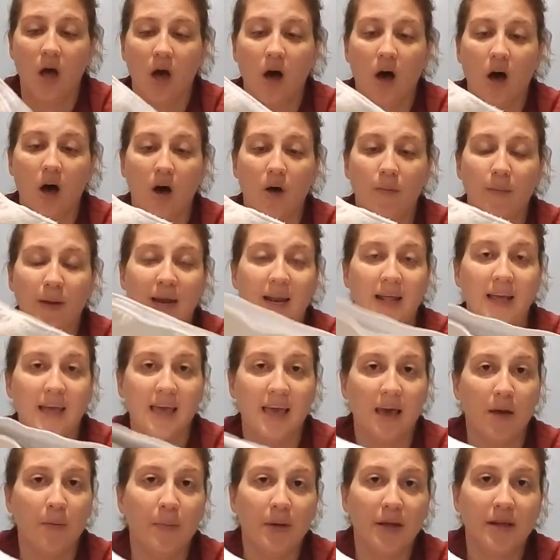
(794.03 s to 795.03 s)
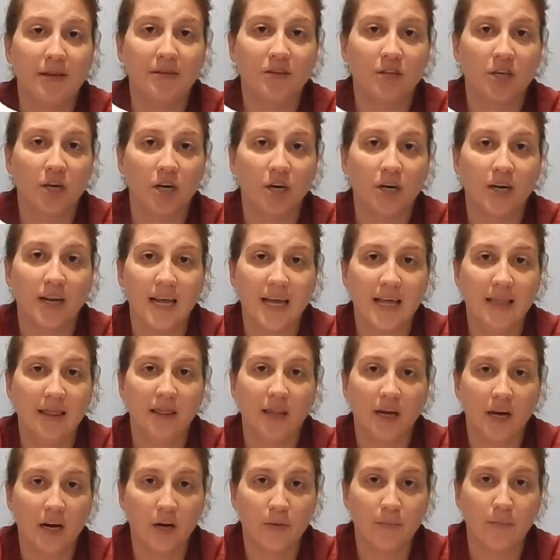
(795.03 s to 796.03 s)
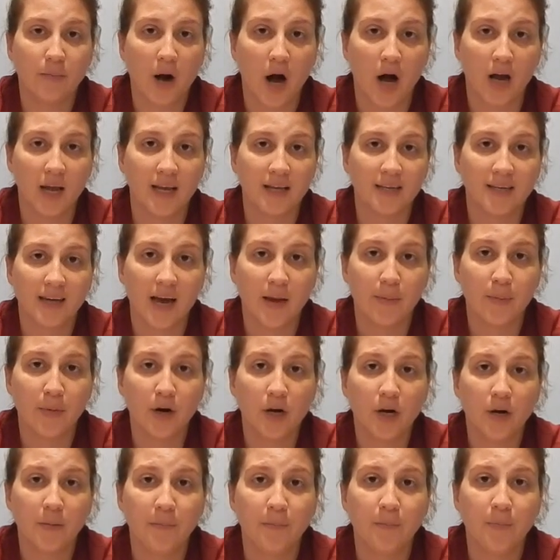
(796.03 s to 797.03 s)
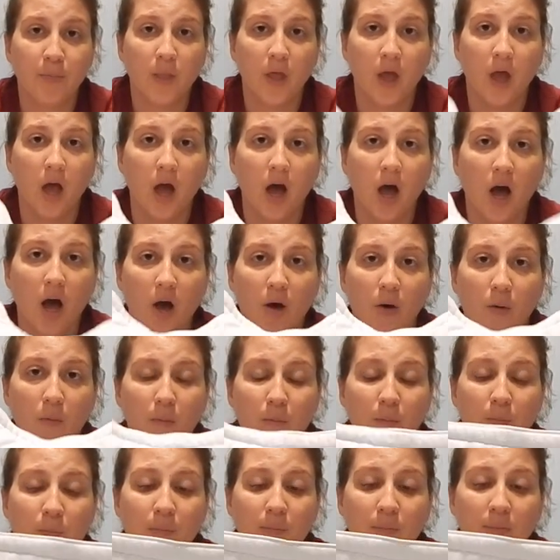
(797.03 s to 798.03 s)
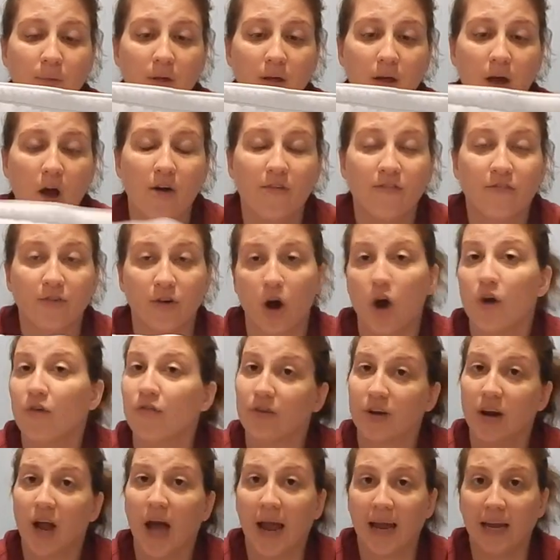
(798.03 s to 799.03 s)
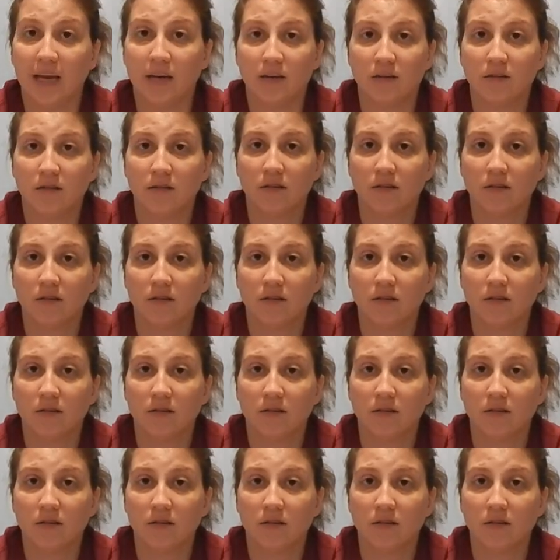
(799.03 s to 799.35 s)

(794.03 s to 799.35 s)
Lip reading: and a hemp insert in their pocket diaper for overnight.